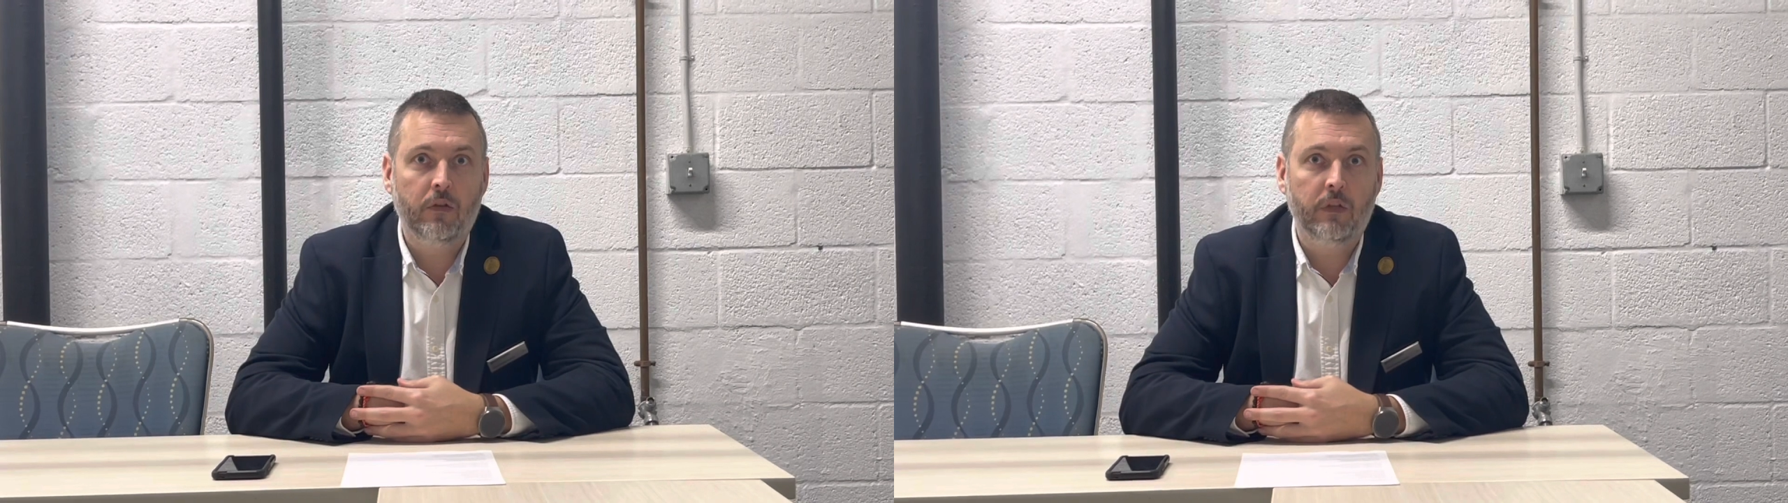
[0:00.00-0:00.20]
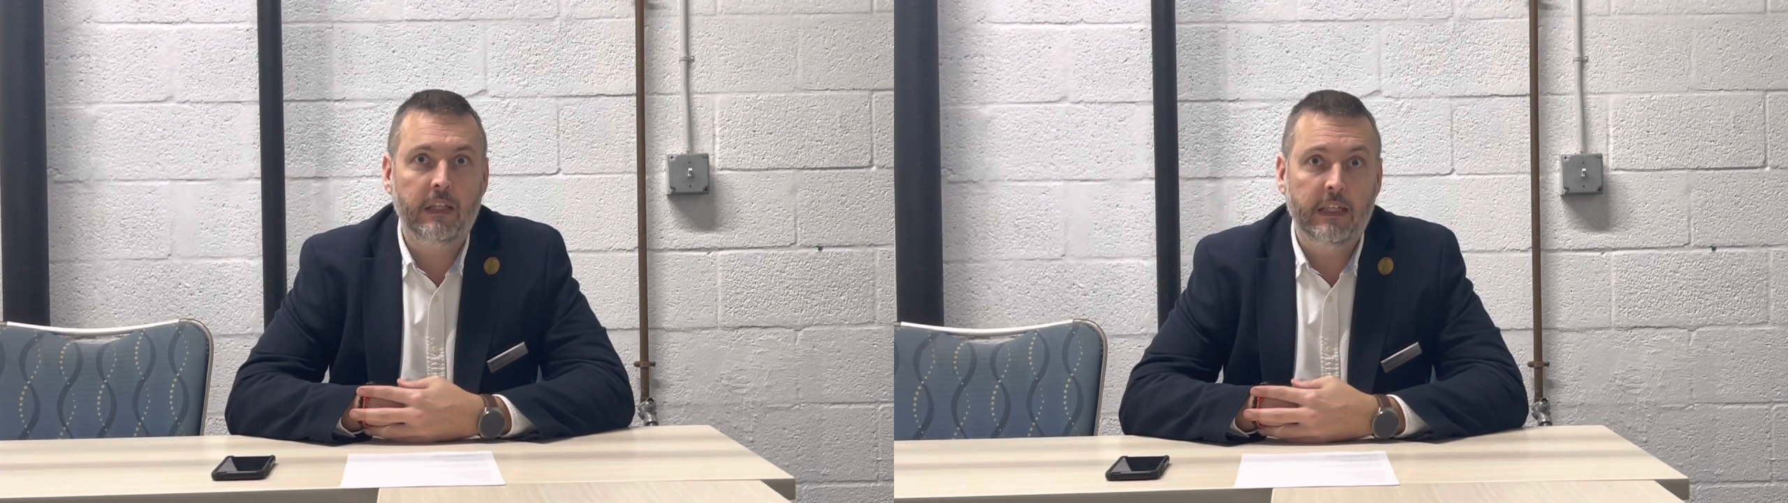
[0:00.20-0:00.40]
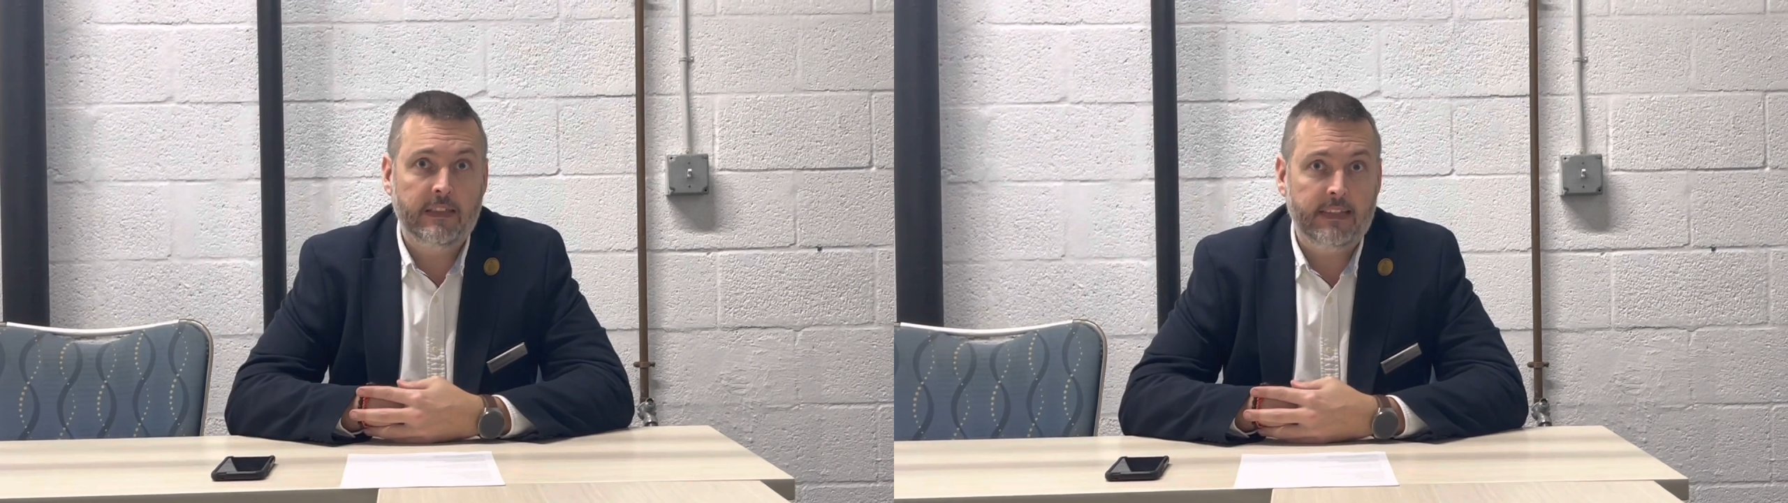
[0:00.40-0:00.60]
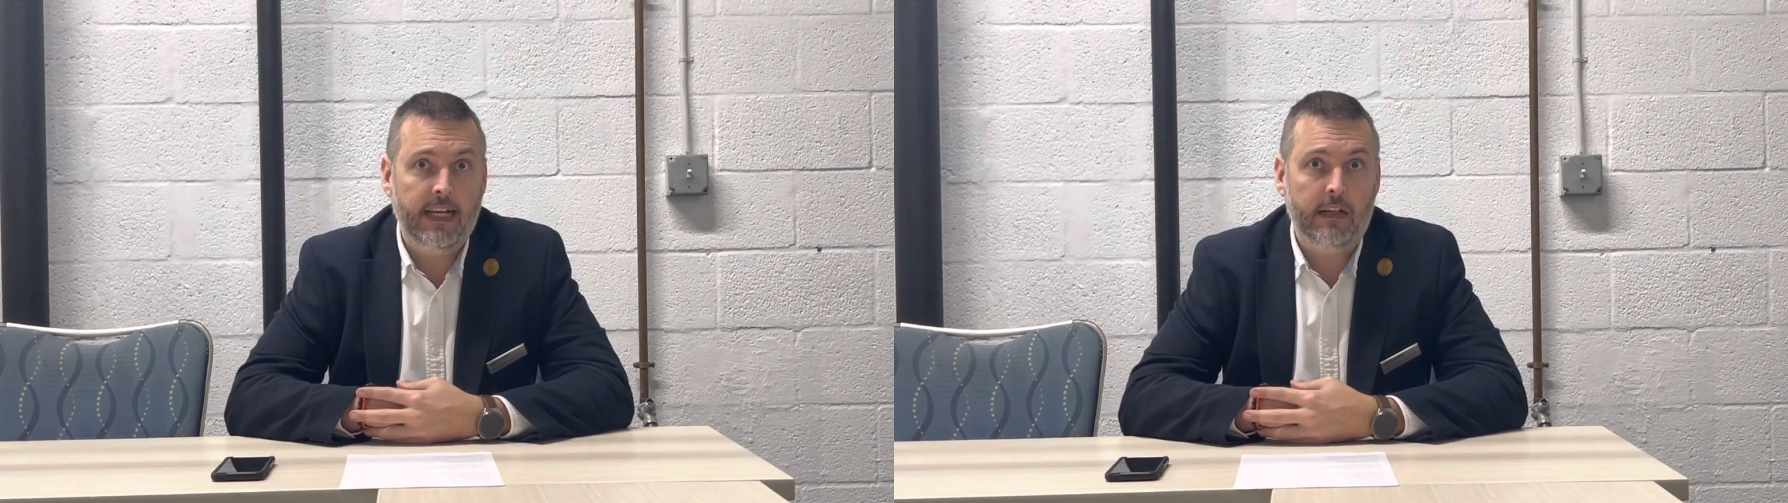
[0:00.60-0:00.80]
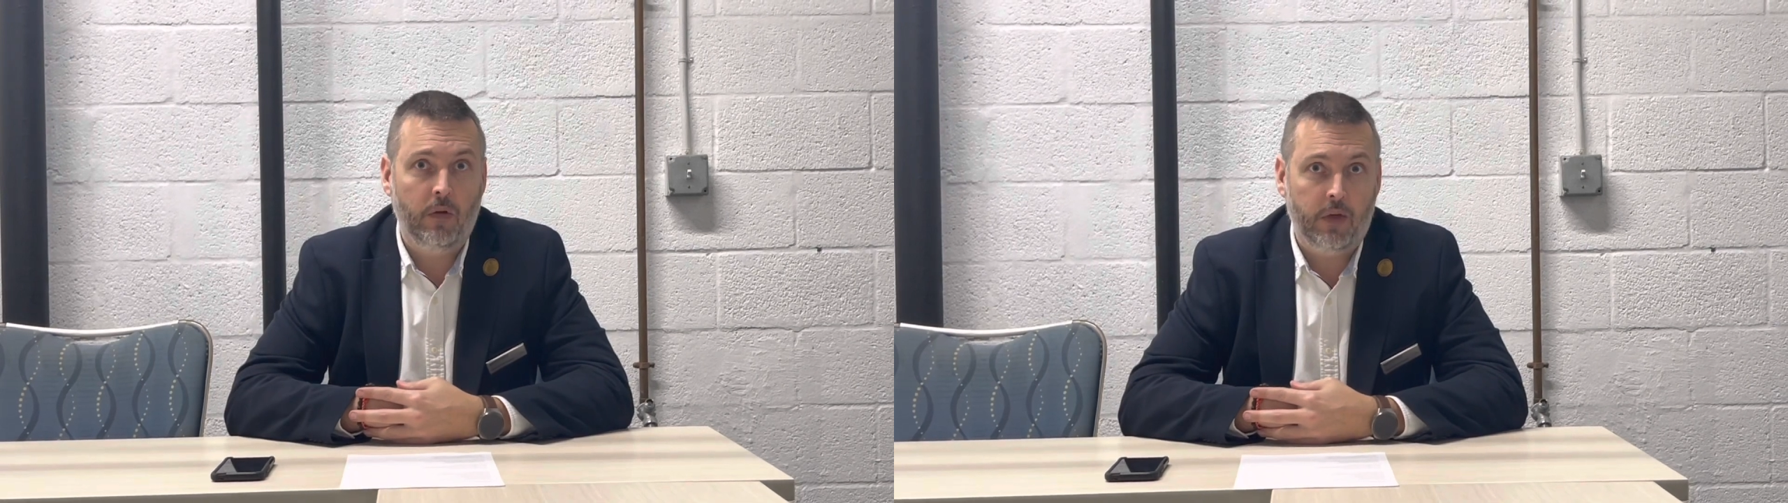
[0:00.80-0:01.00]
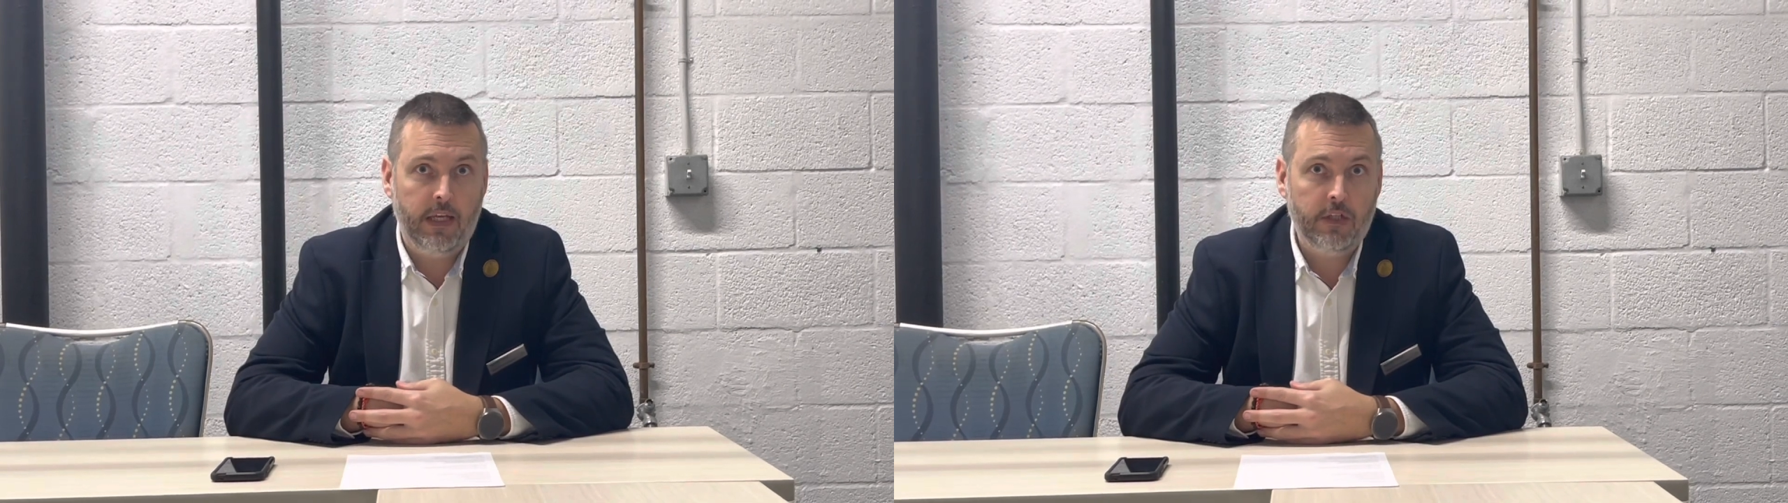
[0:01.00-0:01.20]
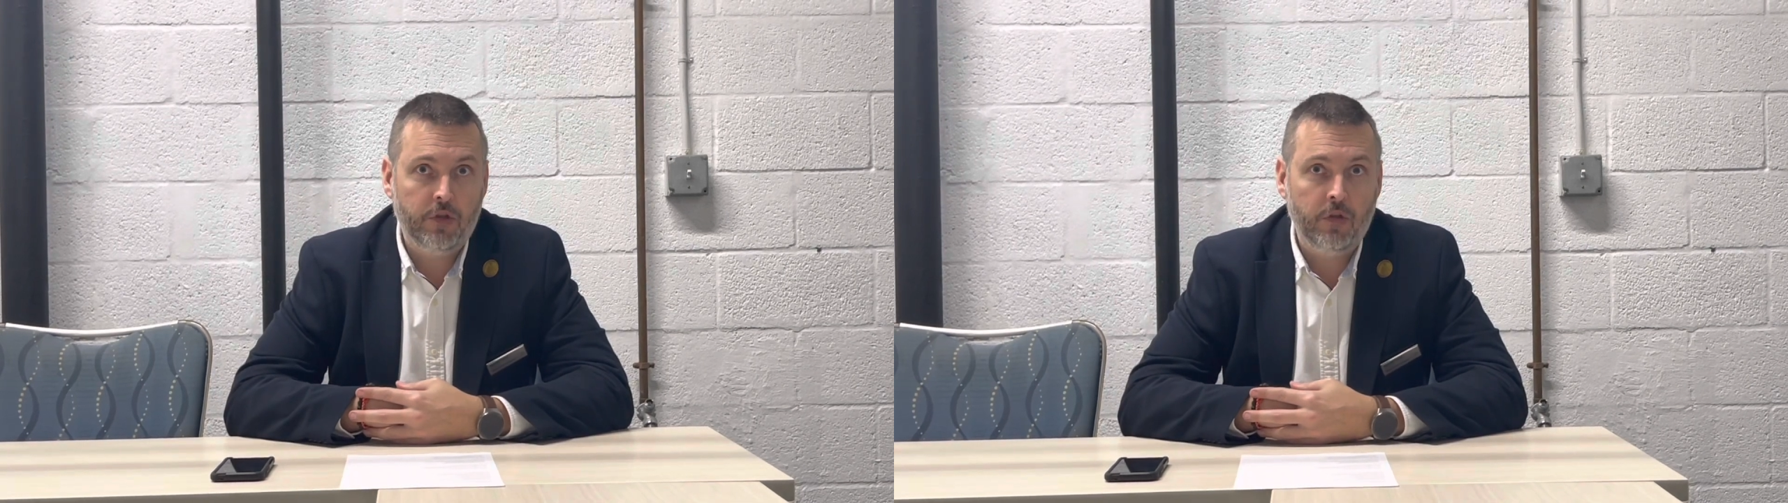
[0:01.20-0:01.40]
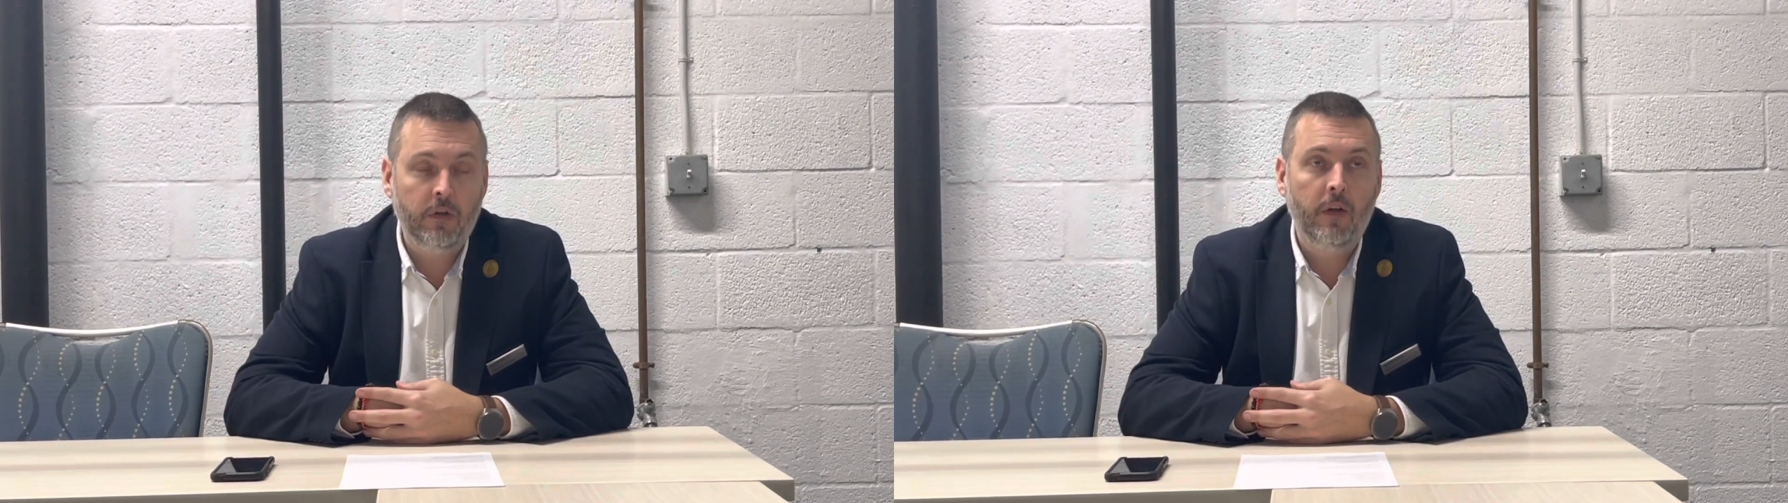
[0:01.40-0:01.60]
to the exact
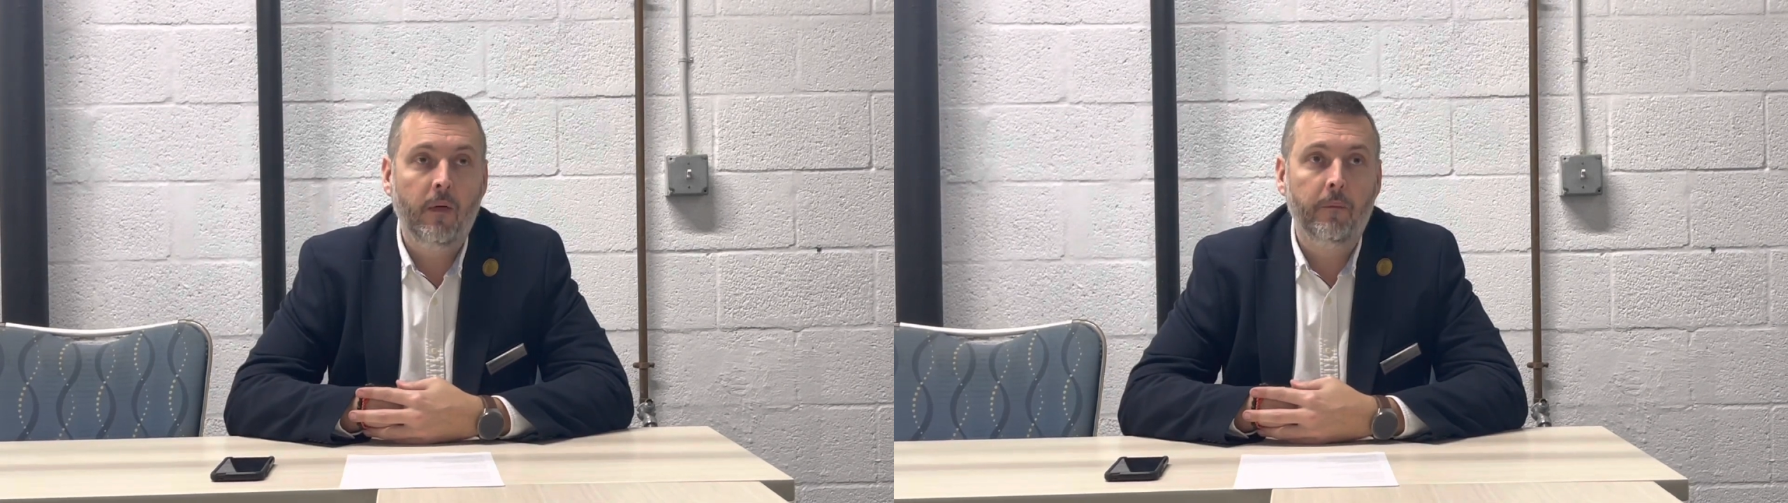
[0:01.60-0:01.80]
location